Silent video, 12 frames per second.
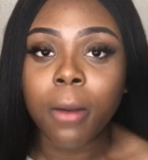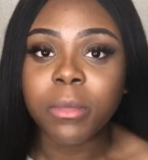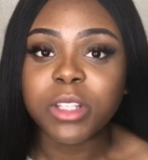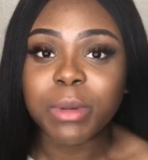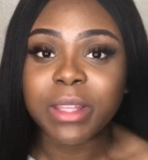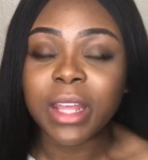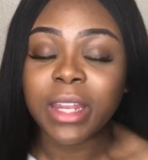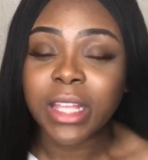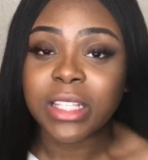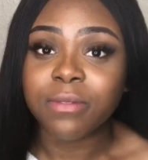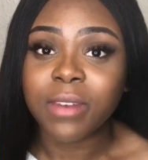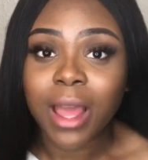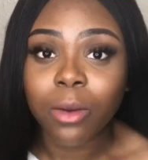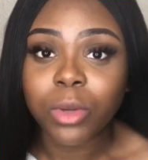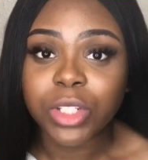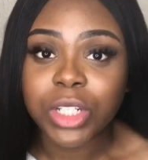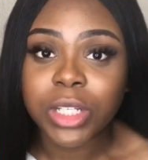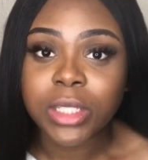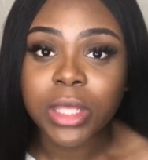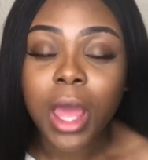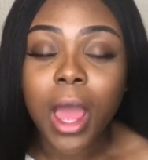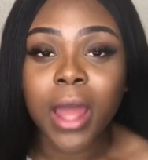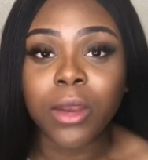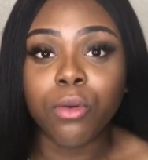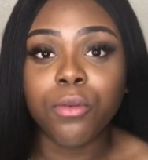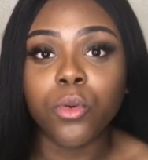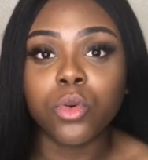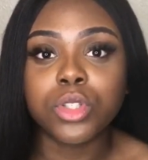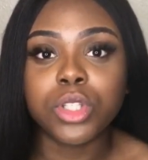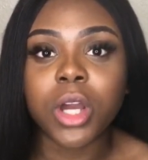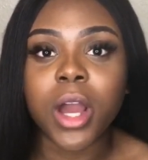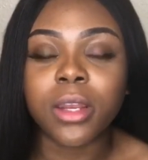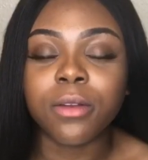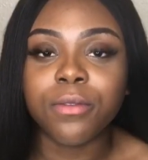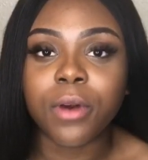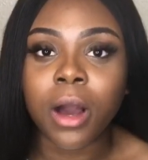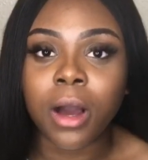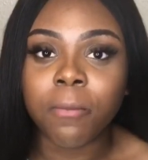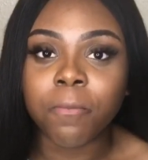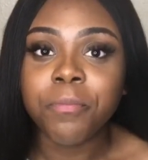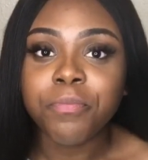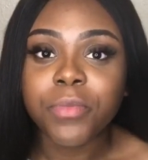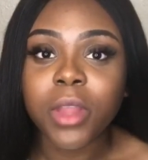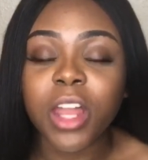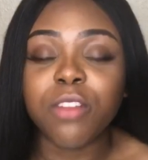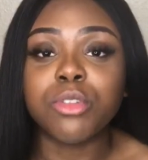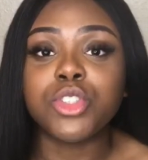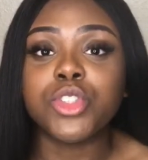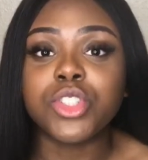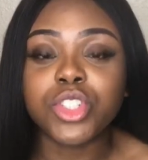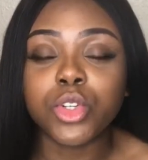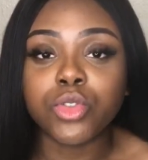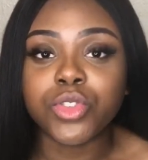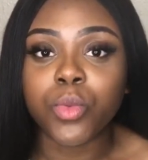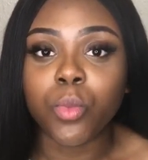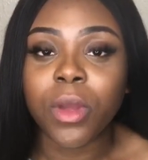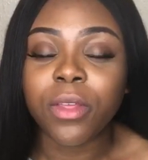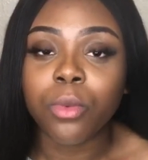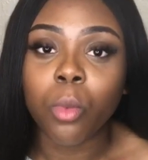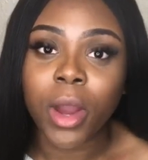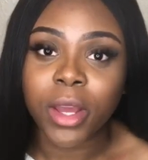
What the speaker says: speak their native languages, and they were forced to kind of produce children with white